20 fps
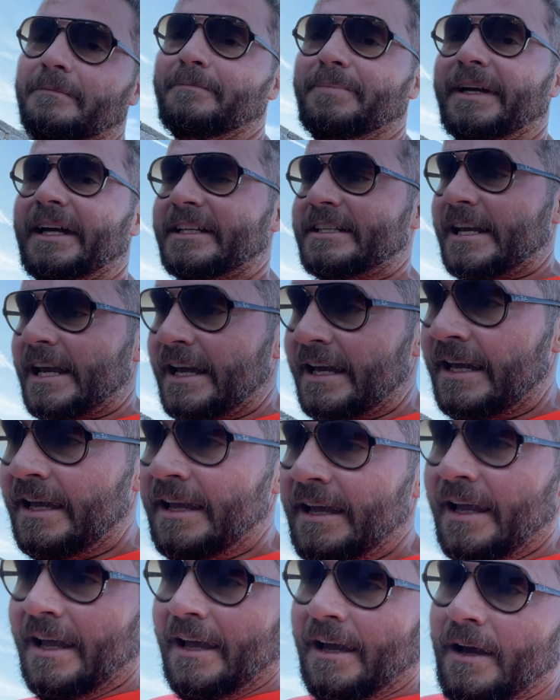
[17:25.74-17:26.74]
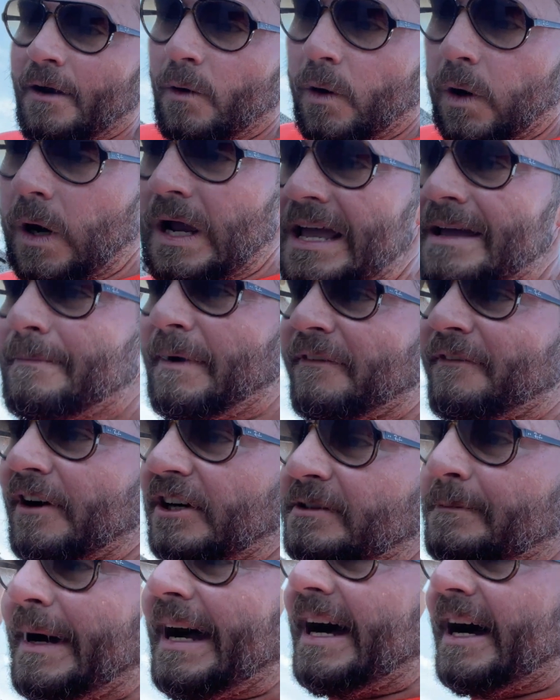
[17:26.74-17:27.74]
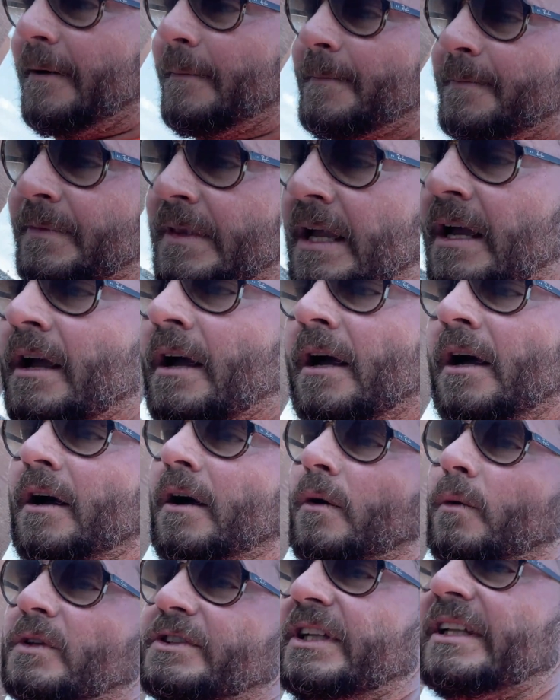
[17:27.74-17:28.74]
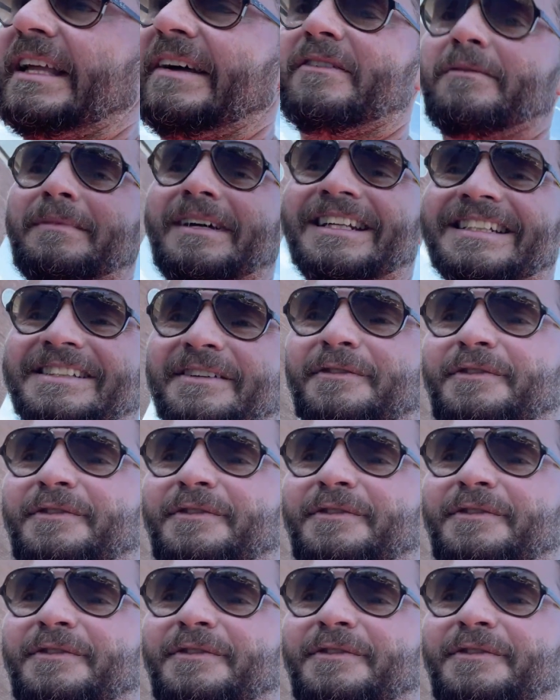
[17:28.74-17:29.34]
bitch. My first mile was 11 minutes and